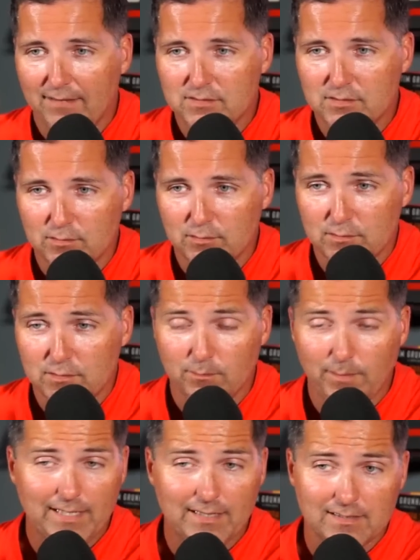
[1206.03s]
to to
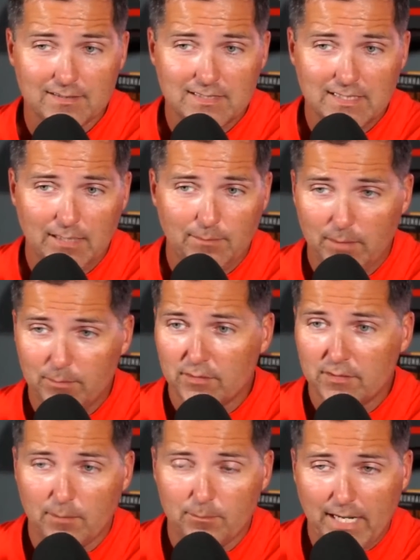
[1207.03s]
make this team. Maybe he'll end
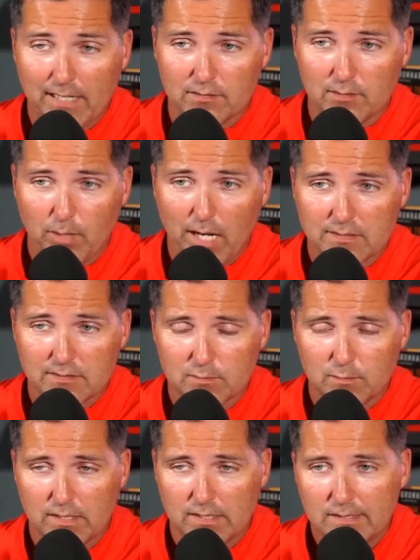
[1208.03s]
up back on the practice
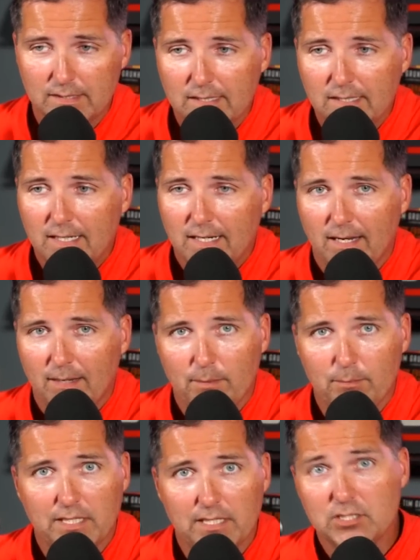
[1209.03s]
squad, uh, maybe
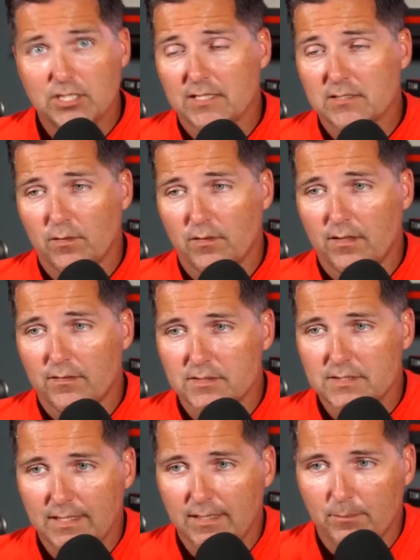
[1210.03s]
get a chance with another team.